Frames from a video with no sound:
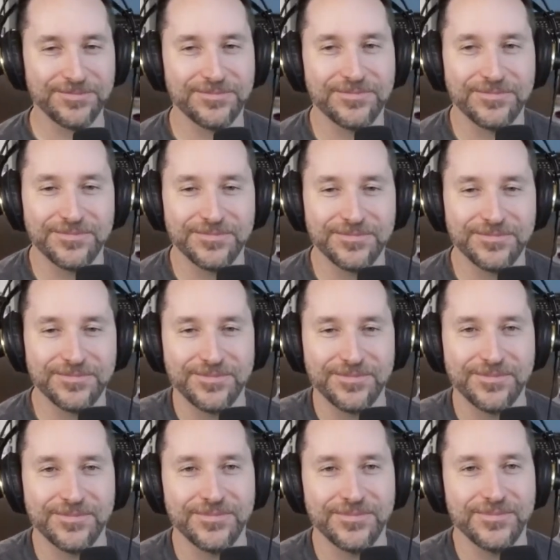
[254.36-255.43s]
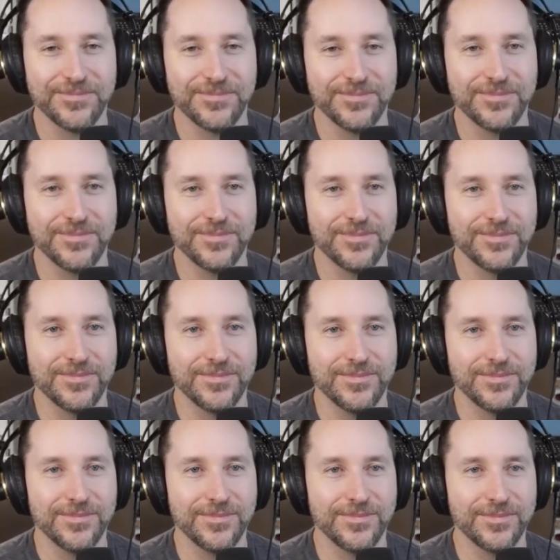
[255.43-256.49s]

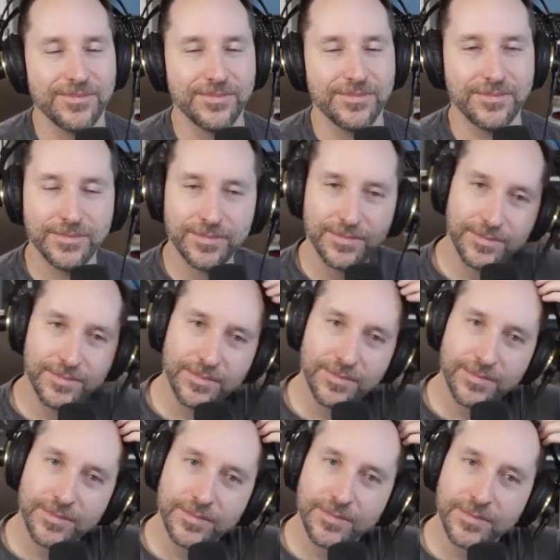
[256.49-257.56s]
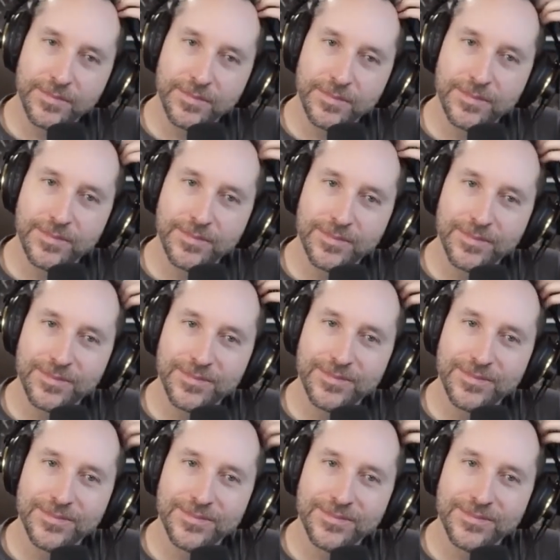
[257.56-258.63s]

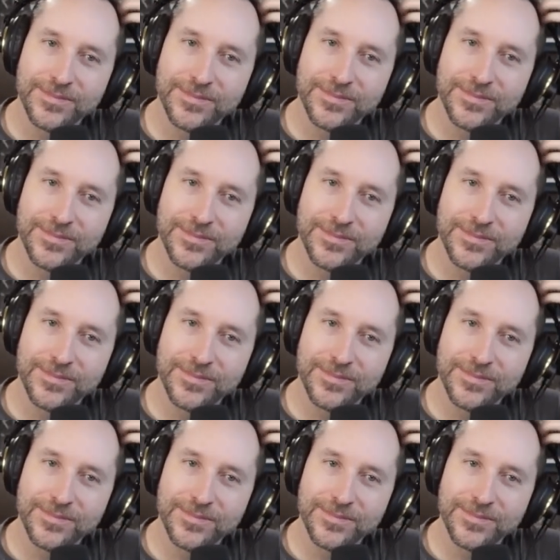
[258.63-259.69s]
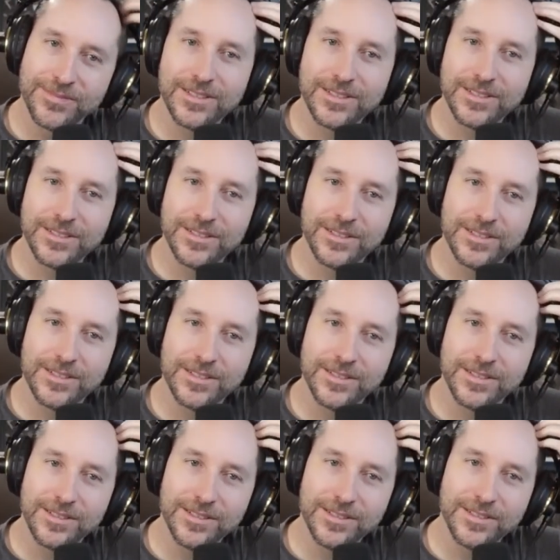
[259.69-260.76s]

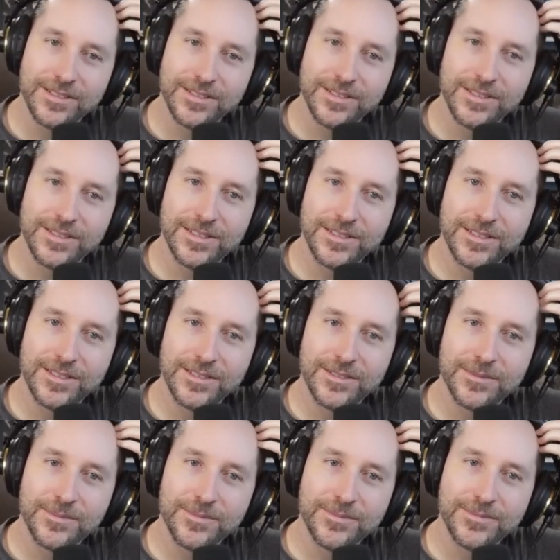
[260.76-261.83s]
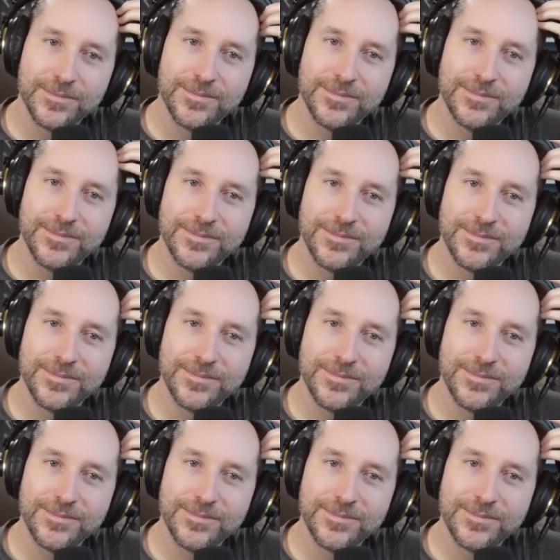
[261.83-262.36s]
[no speech]